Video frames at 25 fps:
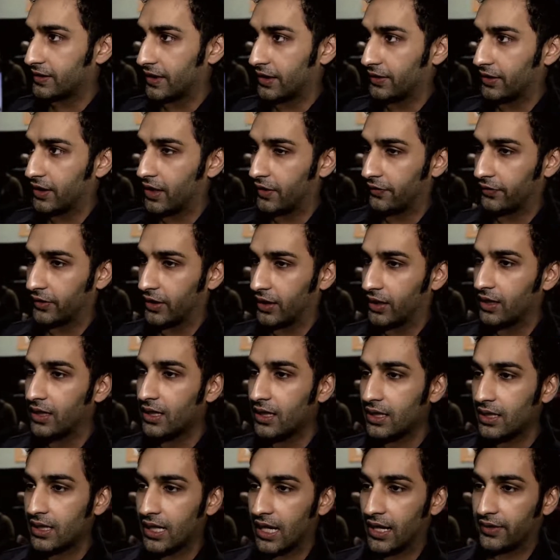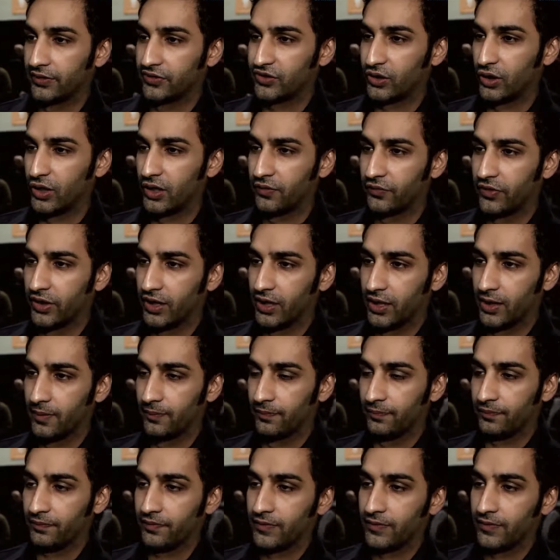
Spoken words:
and sort of the.